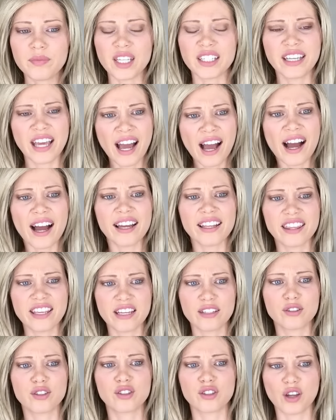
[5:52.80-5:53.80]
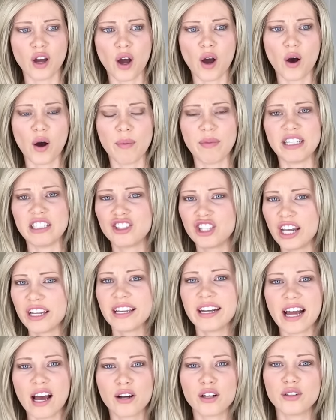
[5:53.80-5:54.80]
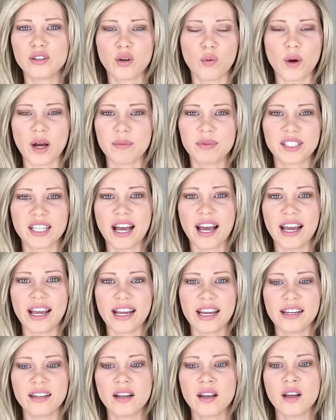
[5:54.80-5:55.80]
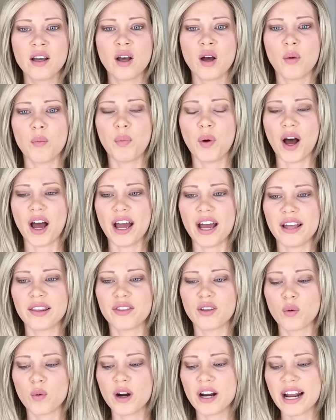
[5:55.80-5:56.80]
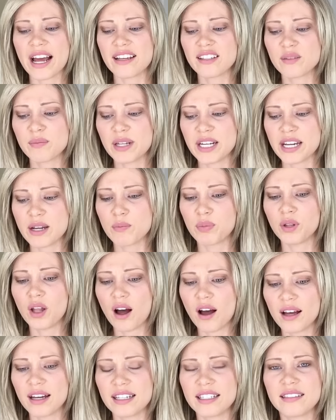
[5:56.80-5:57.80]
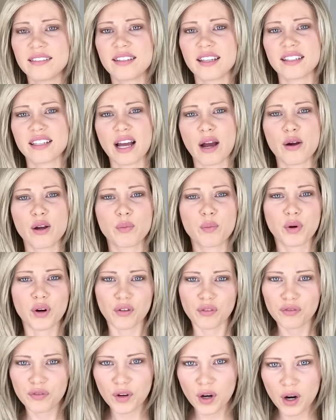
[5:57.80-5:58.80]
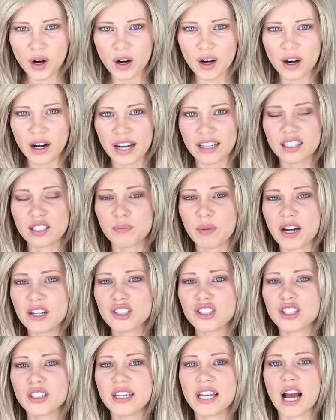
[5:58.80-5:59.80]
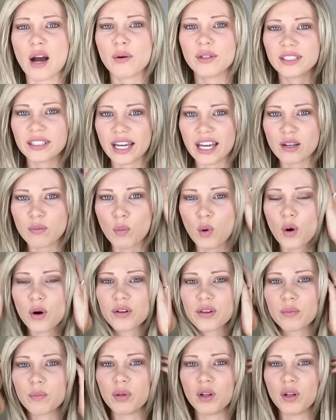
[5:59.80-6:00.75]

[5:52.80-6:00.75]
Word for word: yeah, I think so. I mean, check it out on the website, but there weren't as many blondes as I would prefer. Especially, I would like more of the